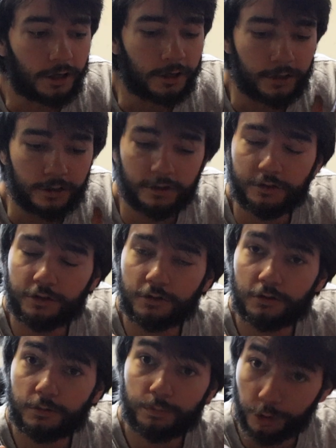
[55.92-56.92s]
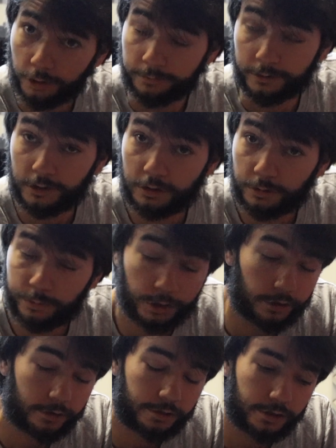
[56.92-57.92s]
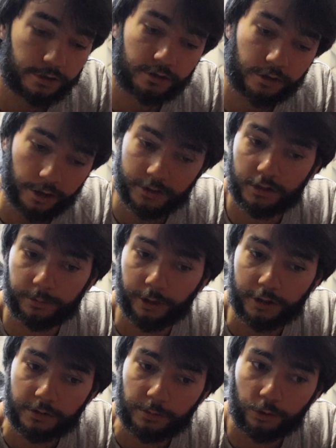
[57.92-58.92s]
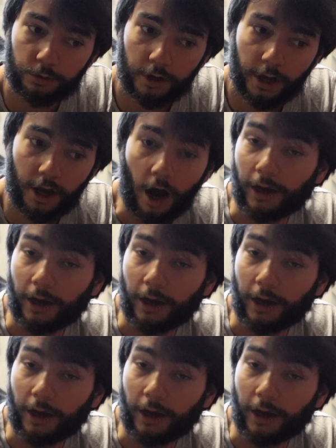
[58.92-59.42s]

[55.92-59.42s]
It is perfect because it is customizable.